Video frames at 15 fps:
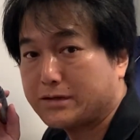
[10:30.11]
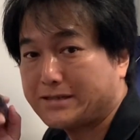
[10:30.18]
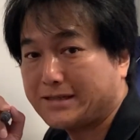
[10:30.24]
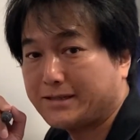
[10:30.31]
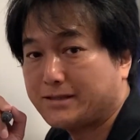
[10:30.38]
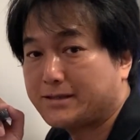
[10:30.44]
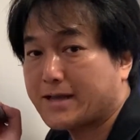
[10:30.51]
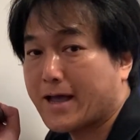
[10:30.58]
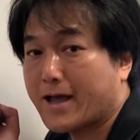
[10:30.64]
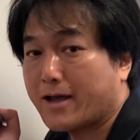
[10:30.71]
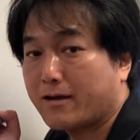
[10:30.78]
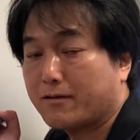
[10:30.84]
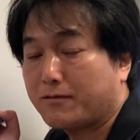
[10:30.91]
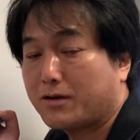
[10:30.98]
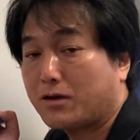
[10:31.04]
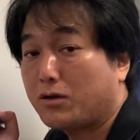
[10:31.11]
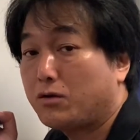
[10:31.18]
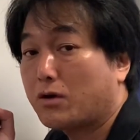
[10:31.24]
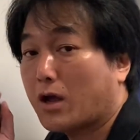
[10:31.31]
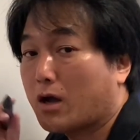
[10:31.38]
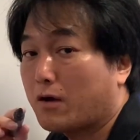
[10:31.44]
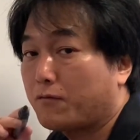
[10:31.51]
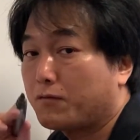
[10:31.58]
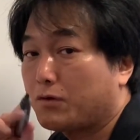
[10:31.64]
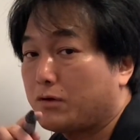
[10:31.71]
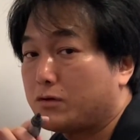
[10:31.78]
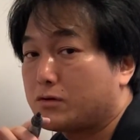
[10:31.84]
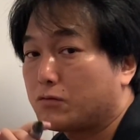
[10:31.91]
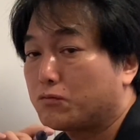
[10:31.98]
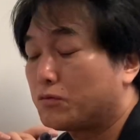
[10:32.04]
zigzag. Now you have to
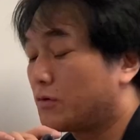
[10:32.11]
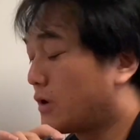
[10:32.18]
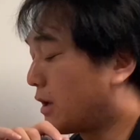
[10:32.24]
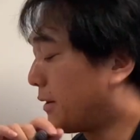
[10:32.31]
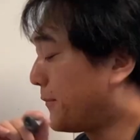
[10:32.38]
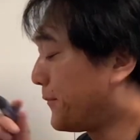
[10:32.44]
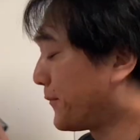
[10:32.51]
use the ruler.